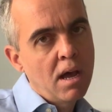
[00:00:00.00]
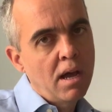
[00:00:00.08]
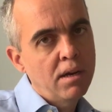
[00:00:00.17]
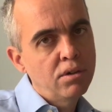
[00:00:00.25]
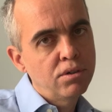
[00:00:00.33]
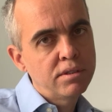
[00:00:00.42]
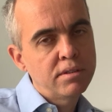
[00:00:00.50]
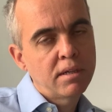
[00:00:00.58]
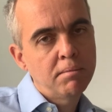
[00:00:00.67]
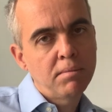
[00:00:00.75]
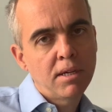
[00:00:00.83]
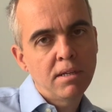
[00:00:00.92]
I noticed that
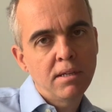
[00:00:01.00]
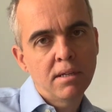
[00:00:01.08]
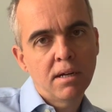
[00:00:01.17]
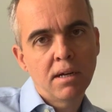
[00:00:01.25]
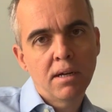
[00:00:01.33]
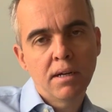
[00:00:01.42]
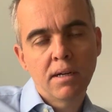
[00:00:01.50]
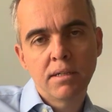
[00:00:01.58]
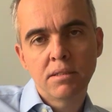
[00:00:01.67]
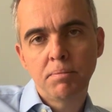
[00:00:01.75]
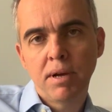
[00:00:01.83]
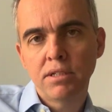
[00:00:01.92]
many
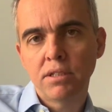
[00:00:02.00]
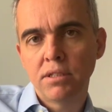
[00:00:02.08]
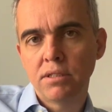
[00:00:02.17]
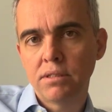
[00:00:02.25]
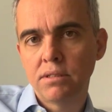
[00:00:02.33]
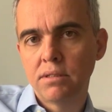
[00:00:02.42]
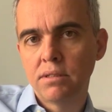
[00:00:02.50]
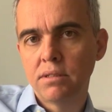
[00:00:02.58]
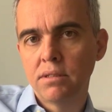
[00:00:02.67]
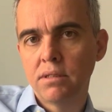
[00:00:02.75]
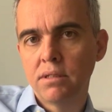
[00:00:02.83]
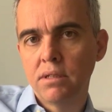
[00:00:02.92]
specialists,
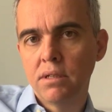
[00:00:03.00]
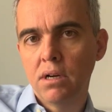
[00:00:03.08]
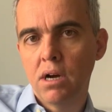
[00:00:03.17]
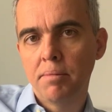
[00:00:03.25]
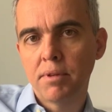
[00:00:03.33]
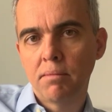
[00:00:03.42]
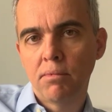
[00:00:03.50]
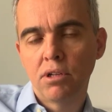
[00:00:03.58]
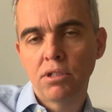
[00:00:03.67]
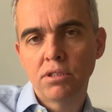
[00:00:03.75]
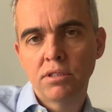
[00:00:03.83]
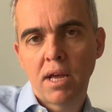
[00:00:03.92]

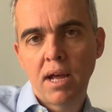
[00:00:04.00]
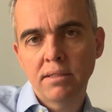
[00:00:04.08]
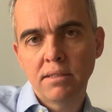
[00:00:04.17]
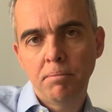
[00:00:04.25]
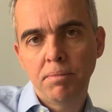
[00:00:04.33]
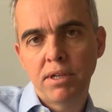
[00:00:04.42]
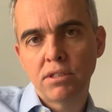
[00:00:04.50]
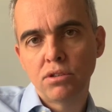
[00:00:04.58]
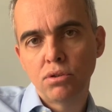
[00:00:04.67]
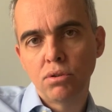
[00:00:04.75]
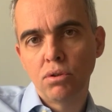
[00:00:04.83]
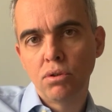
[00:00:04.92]
ophthalmologists, ask the patient
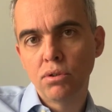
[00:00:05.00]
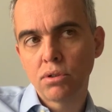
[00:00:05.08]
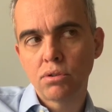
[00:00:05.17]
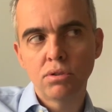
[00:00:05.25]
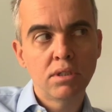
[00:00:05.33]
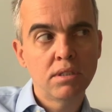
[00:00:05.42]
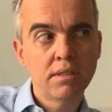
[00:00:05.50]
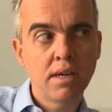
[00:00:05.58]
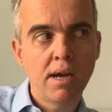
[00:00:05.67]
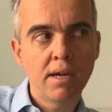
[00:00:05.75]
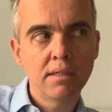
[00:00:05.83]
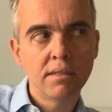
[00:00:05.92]
to look to the
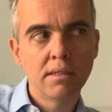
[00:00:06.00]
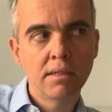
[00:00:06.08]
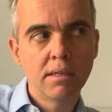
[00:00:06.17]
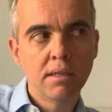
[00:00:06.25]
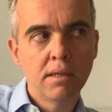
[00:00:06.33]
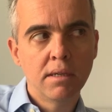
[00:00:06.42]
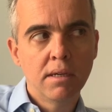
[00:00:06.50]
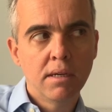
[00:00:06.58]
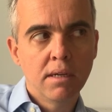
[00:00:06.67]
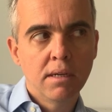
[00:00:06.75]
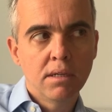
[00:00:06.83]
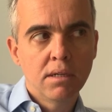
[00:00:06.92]
side,
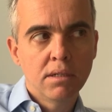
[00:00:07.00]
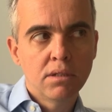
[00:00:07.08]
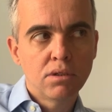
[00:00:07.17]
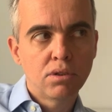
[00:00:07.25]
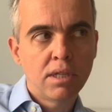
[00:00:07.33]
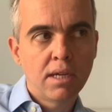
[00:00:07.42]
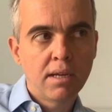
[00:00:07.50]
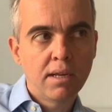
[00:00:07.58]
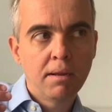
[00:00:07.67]
so they